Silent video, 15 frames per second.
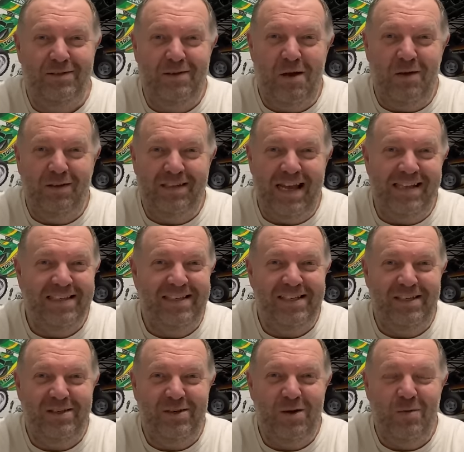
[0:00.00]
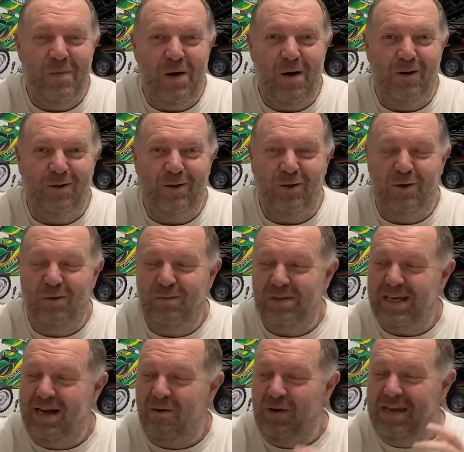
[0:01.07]
all dancing Super Hot Shot comes
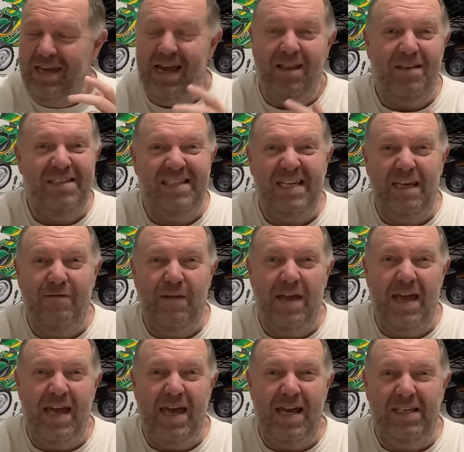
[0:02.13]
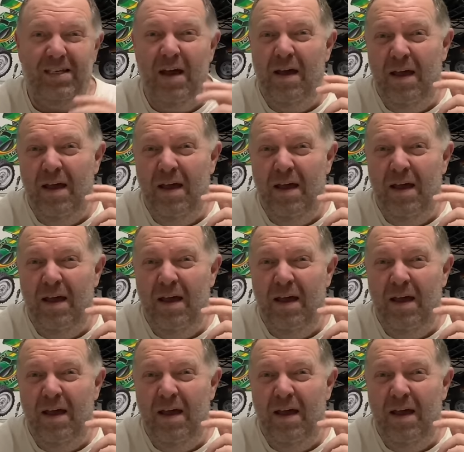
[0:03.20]
out with yellow CVAs,